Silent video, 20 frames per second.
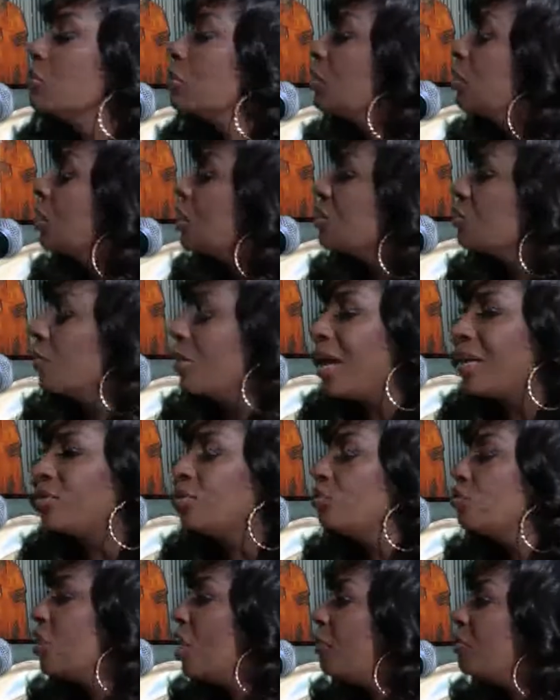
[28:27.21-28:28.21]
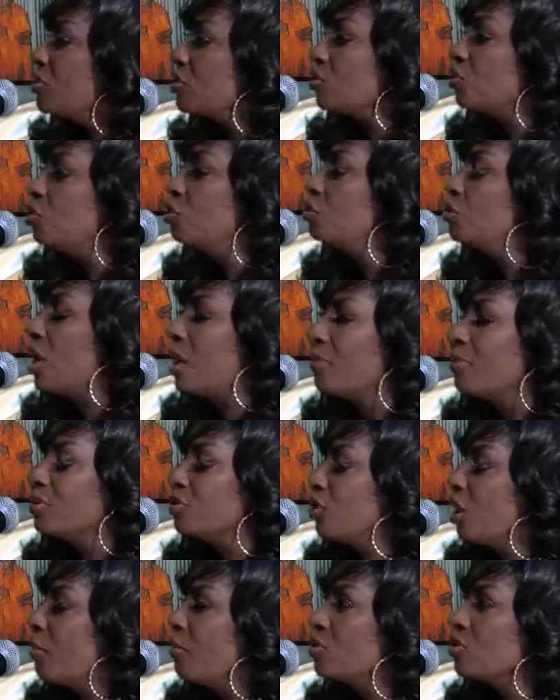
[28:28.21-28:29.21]
Because I do two
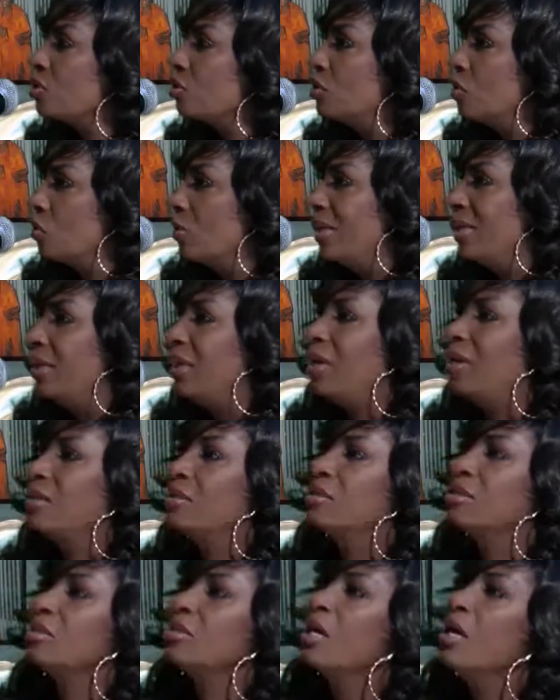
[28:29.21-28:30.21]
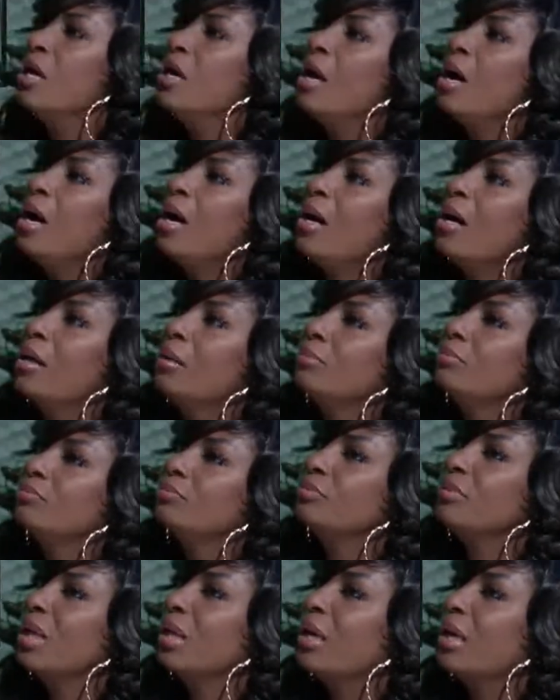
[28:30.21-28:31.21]
doubles on the weekends,
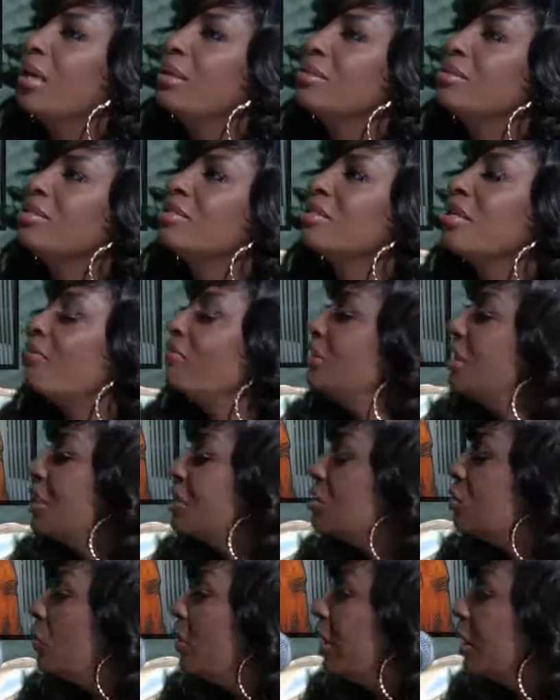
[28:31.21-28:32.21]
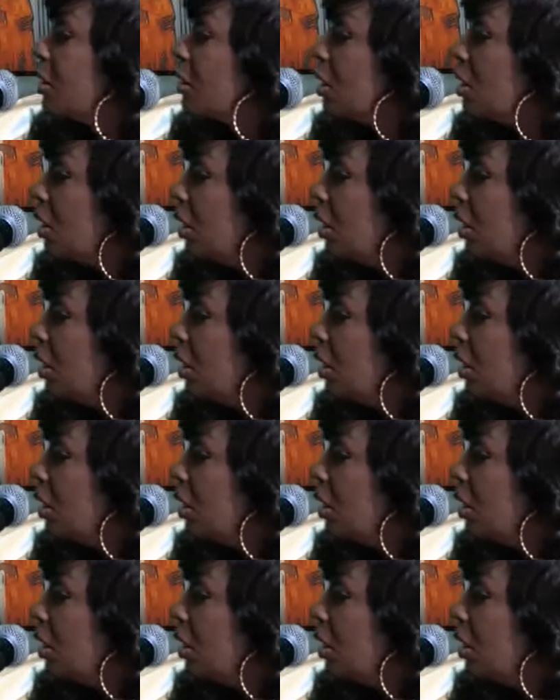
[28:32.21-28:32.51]
and 7 days a week in the